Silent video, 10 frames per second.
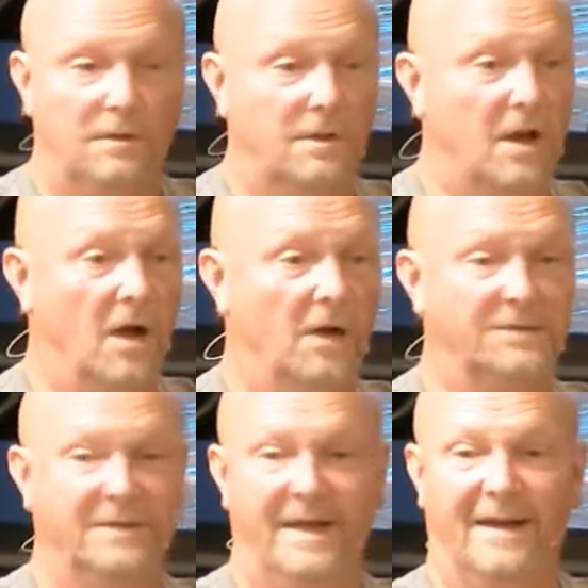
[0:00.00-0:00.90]

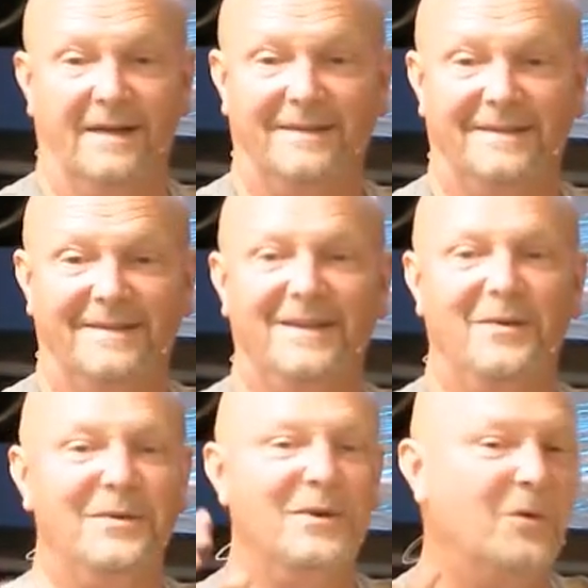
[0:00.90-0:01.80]
because, yeah, do,
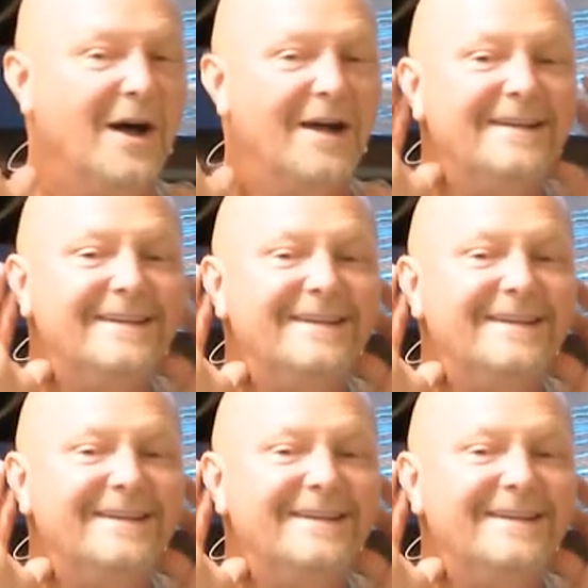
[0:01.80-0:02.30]
do what?